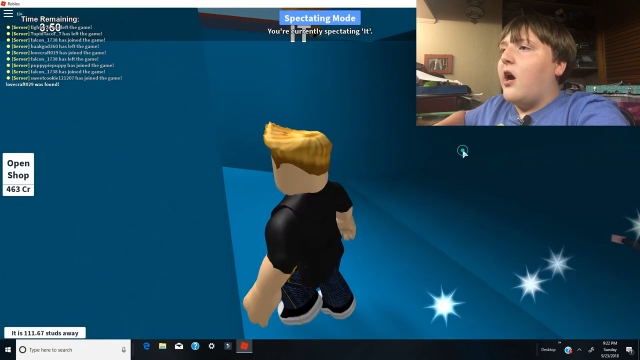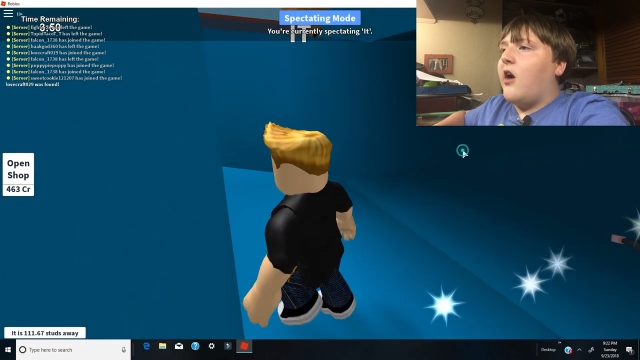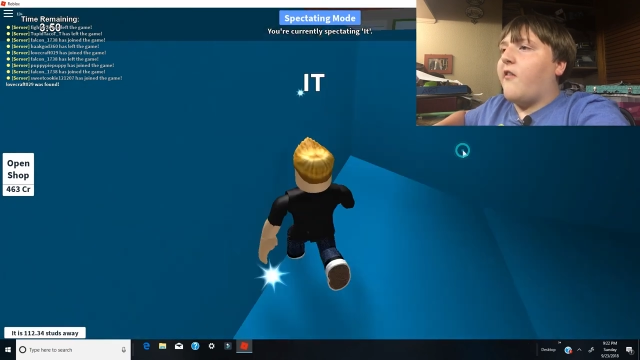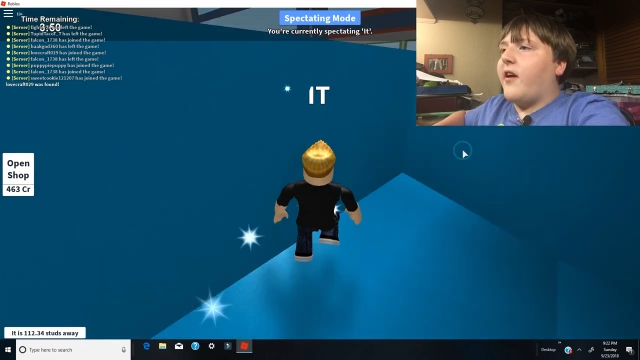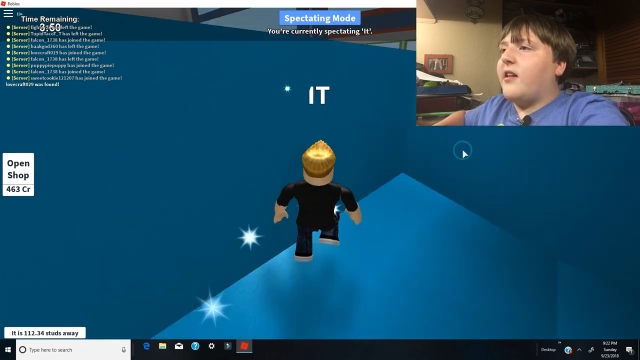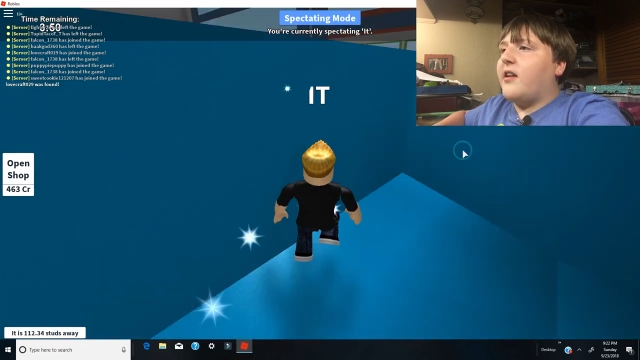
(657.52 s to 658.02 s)

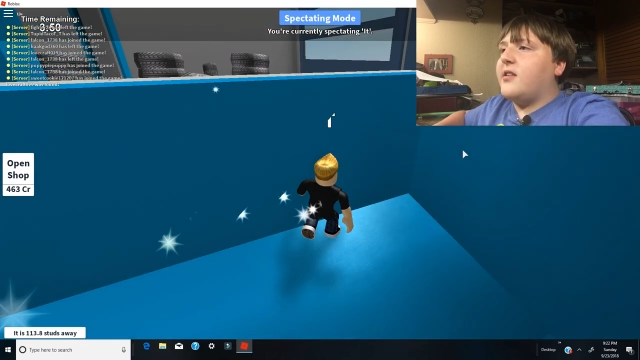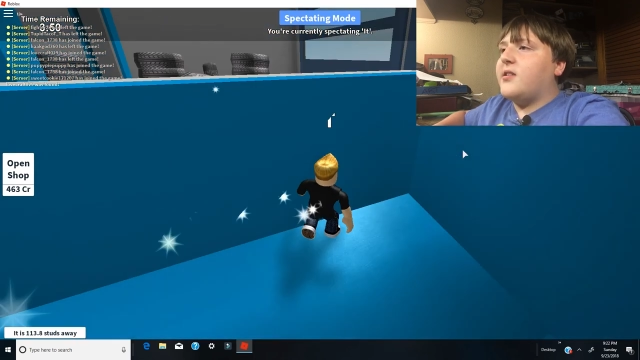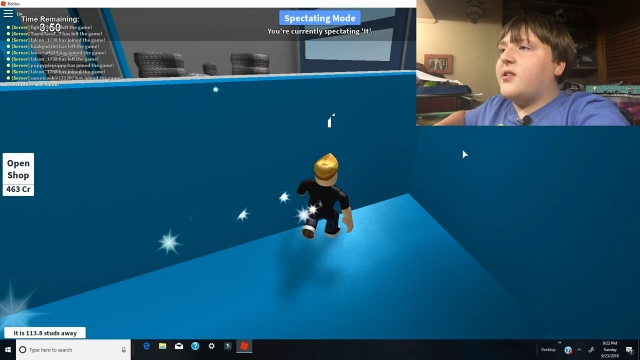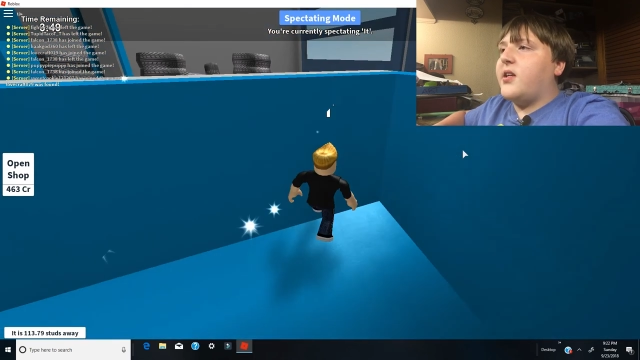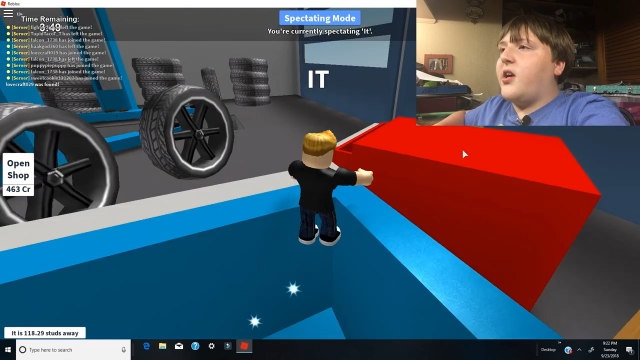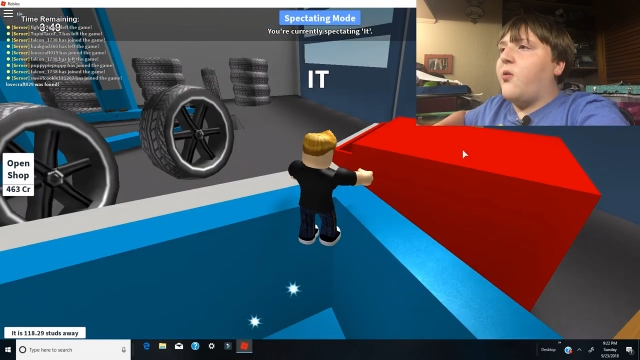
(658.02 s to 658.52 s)
Alright, let's
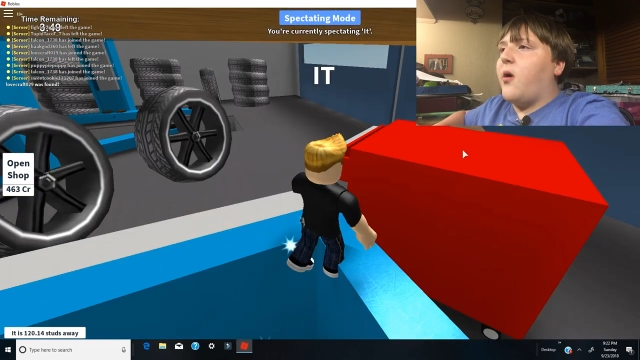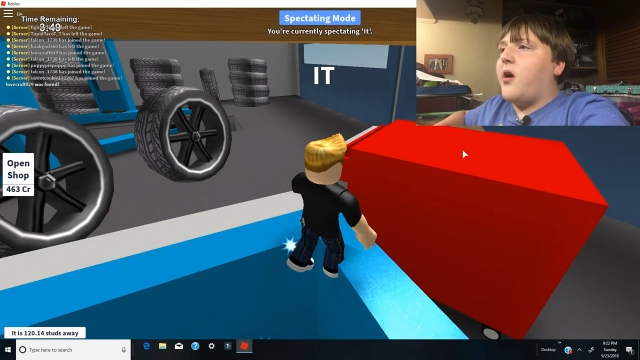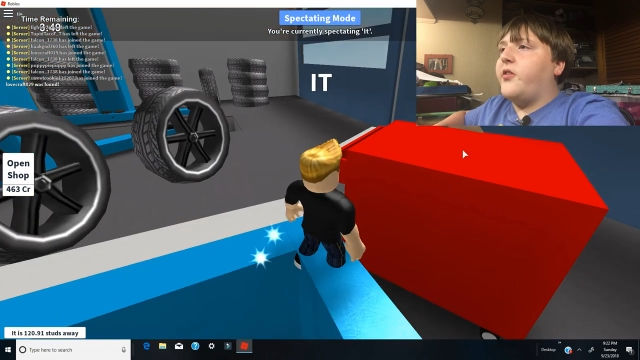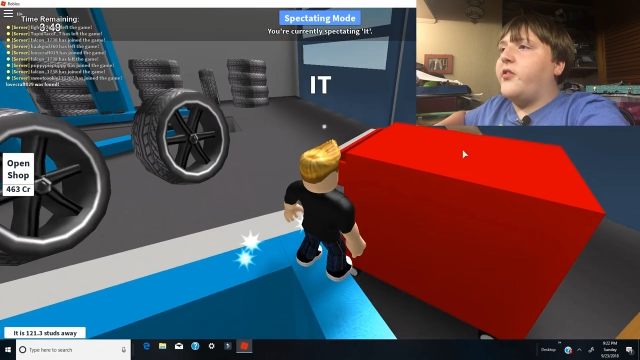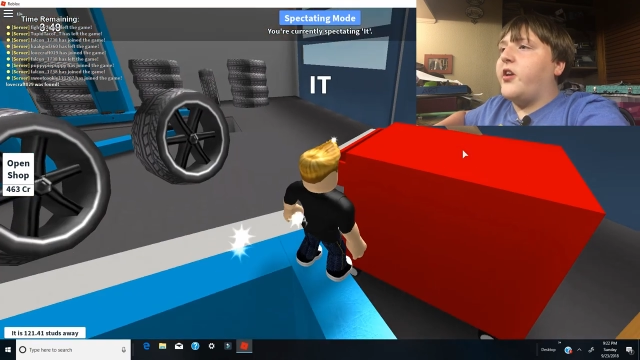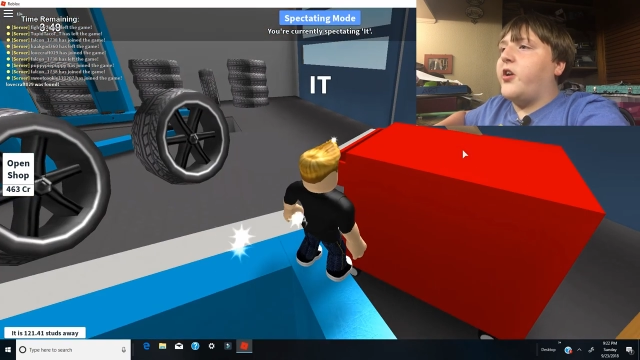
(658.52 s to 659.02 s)
see where
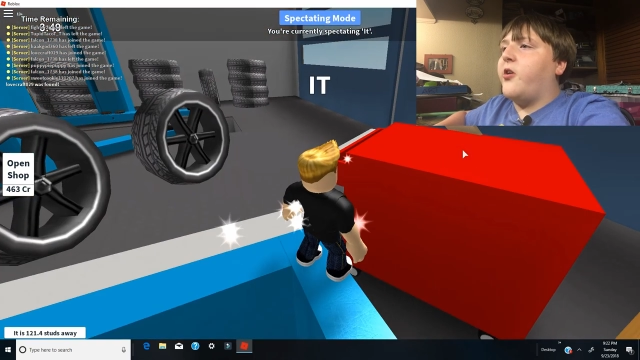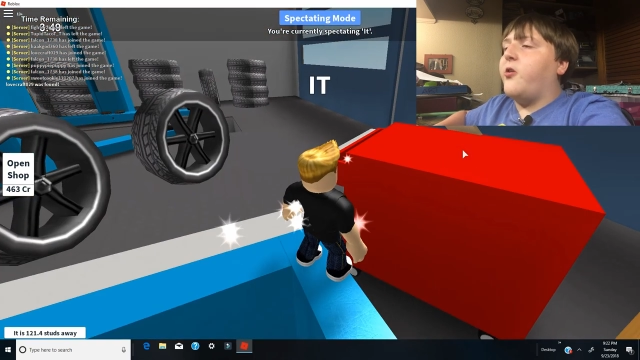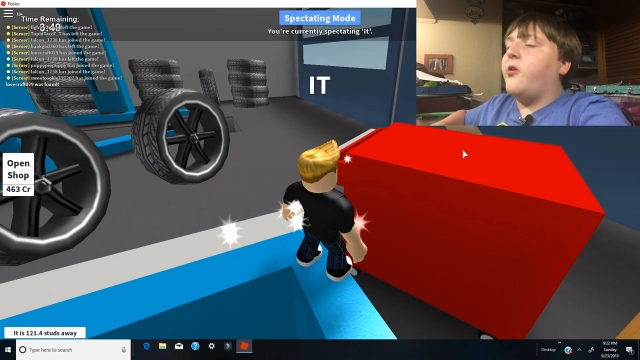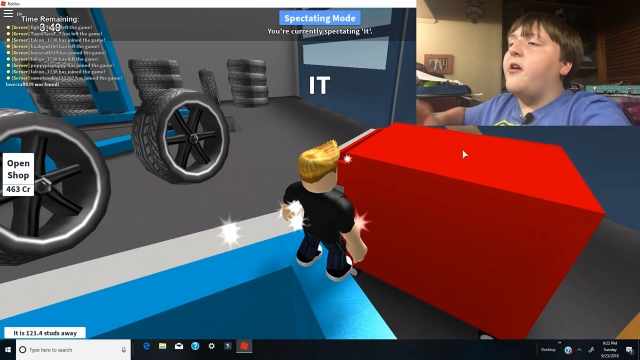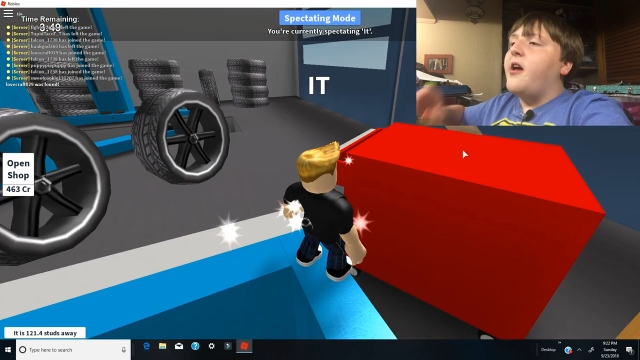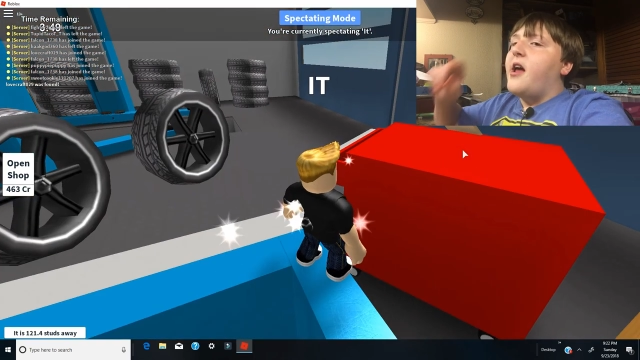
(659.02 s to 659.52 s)
he's going to do
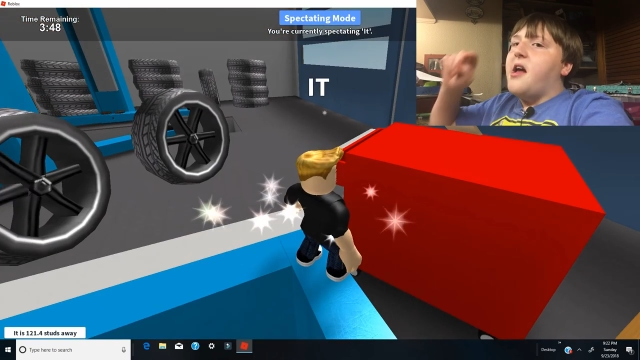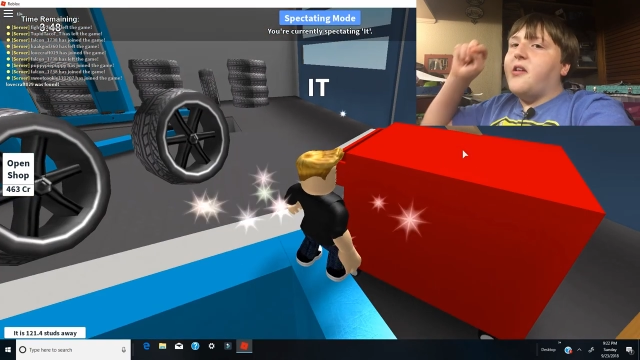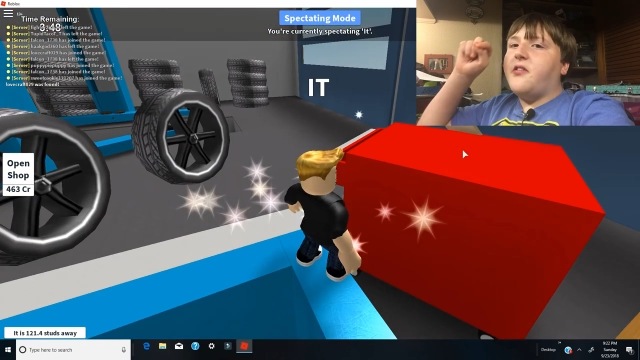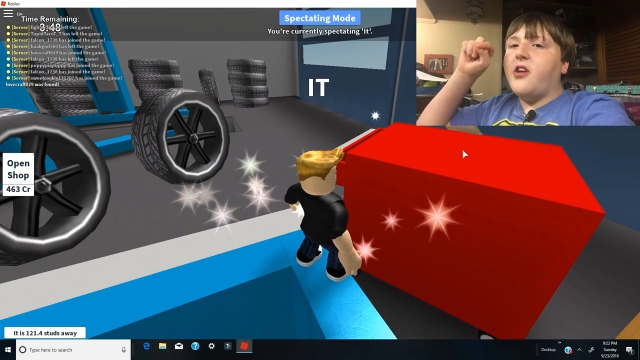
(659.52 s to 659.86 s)
it.